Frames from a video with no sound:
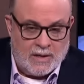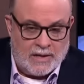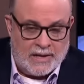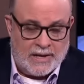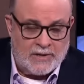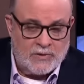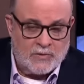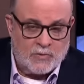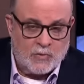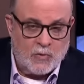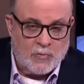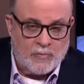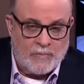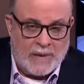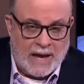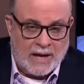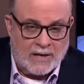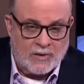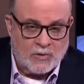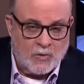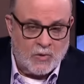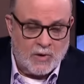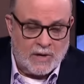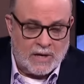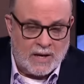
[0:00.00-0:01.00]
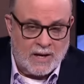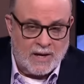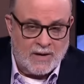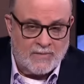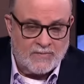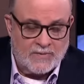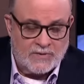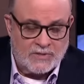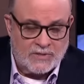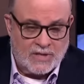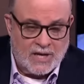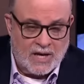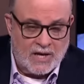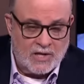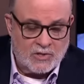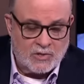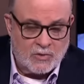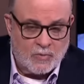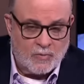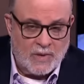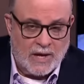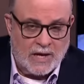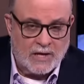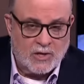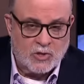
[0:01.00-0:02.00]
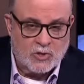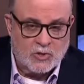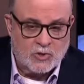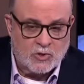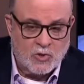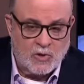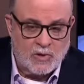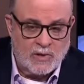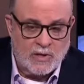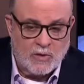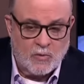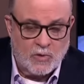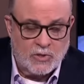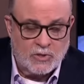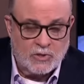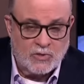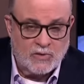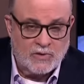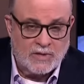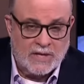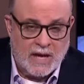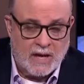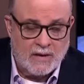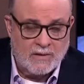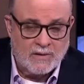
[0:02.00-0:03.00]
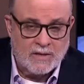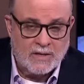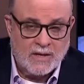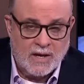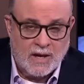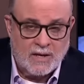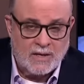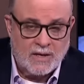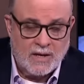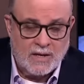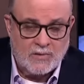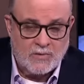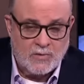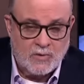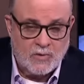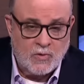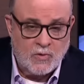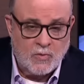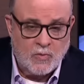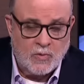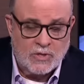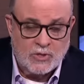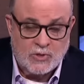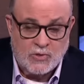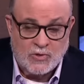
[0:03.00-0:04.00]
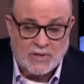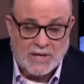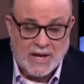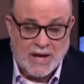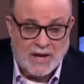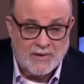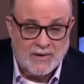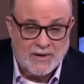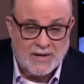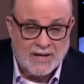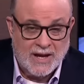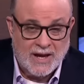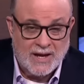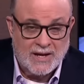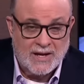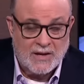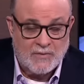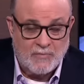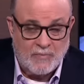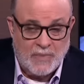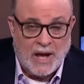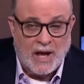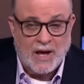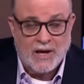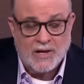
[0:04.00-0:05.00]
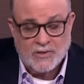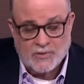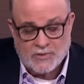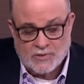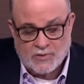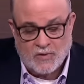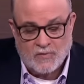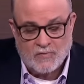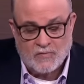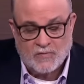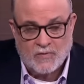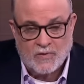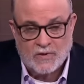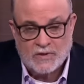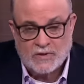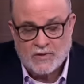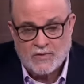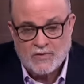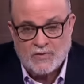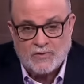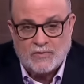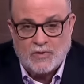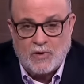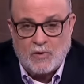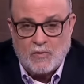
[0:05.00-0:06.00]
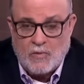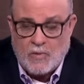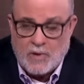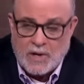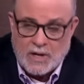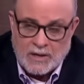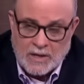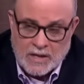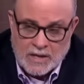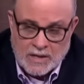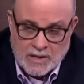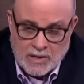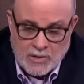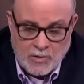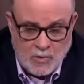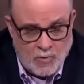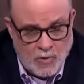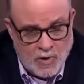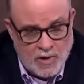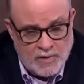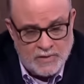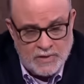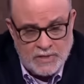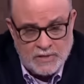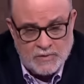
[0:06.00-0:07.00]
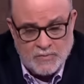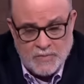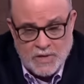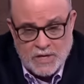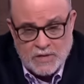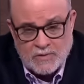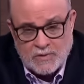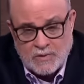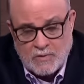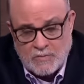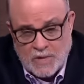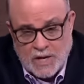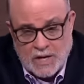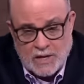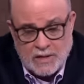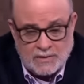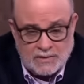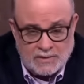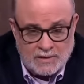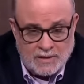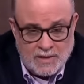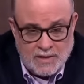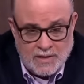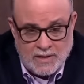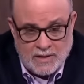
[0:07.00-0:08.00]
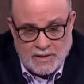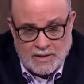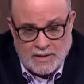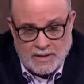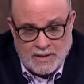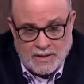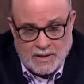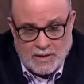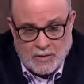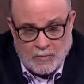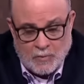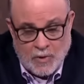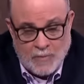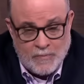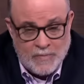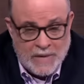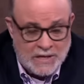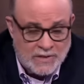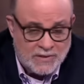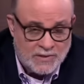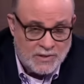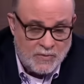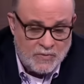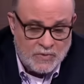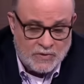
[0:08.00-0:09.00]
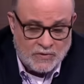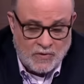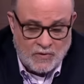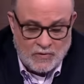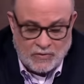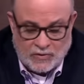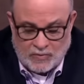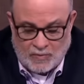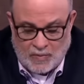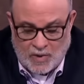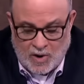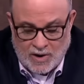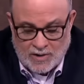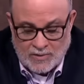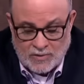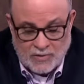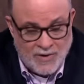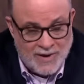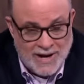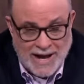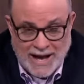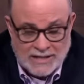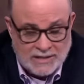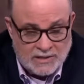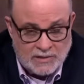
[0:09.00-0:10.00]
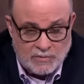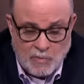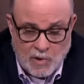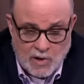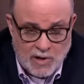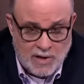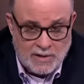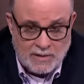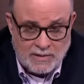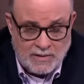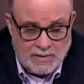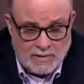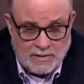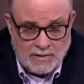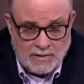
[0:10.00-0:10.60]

and through backdoor confiscation by controlling what you can or cannot do, what you can or cannot buy, and so forth and so on. And who are these masterminds? What makes them so smart? They're not smart.